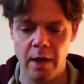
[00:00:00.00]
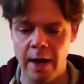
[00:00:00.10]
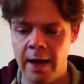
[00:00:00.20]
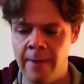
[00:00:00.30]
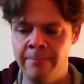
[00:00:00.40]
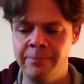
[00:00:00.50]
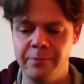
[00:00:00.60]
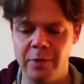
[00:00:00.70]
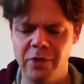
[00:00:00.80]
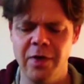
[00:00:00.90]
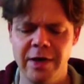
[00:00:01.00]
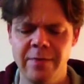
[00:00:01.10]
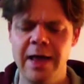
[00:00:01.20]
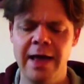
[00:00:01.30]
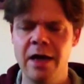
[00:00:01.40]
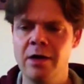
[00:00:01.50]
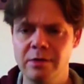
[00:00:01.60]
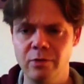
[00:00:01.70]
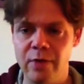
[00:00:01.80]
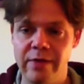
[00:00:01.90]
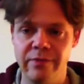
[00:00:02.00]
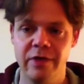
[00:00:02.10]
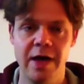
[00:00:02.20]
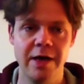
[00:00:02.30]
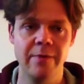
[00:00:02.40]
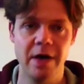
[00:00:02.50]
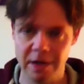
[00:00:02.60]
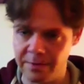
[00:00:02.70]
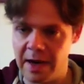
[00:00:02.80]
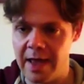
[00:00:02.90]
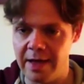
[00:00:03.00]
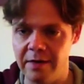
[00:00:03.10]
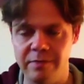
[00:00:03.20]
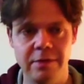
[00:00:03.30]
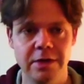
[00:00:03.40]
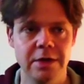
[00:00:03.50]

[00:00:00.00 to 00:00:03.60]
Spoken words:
And trying to play along with Charlie Parker playing on